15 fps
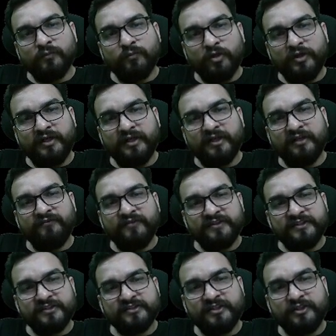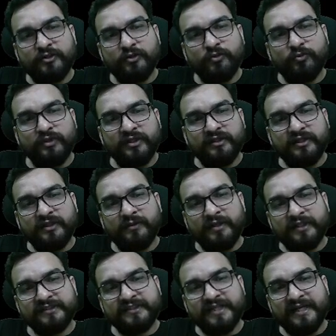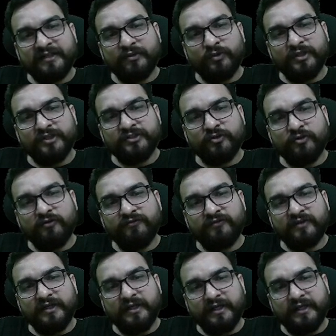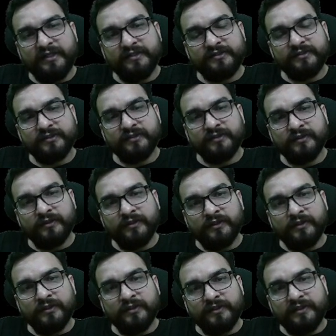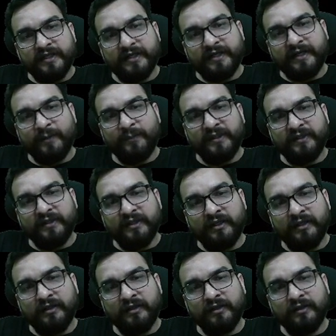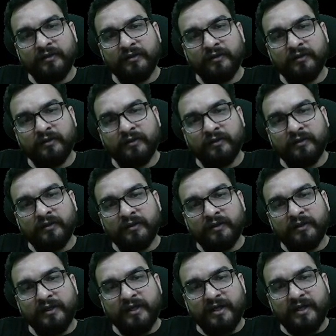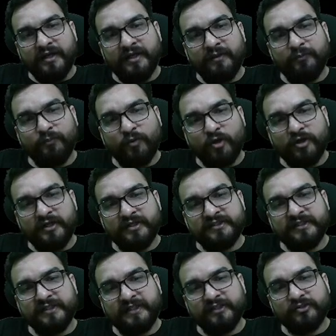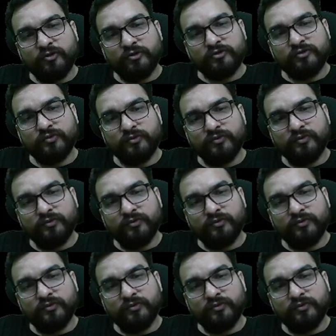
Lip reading: Political features include the exact location of countries, their capital, and important cities also.